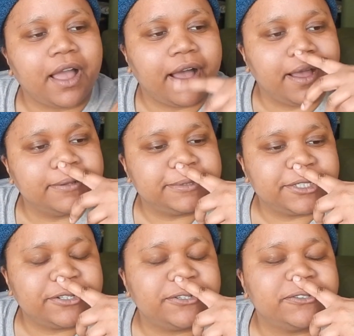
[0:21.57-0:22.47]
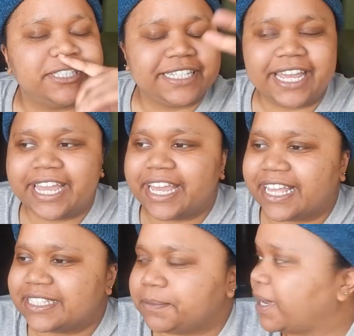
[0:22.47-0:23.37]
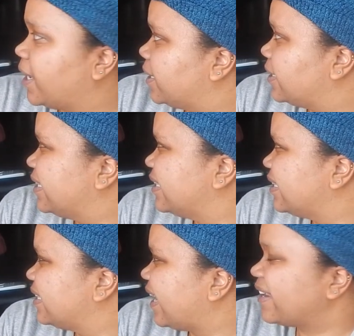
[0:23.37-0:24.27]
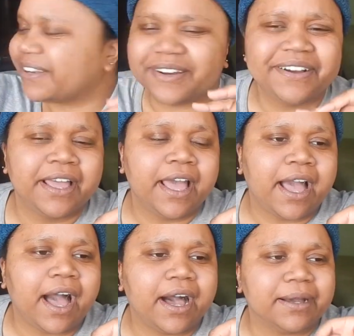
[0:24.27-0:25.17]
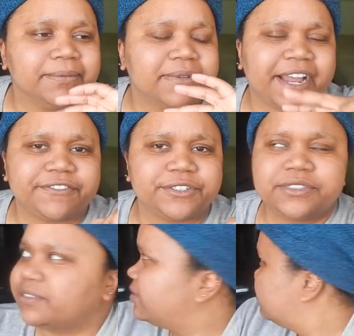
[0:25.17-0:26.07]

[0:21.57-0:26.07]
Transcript: Um, so today it's about, I don't know, um, after,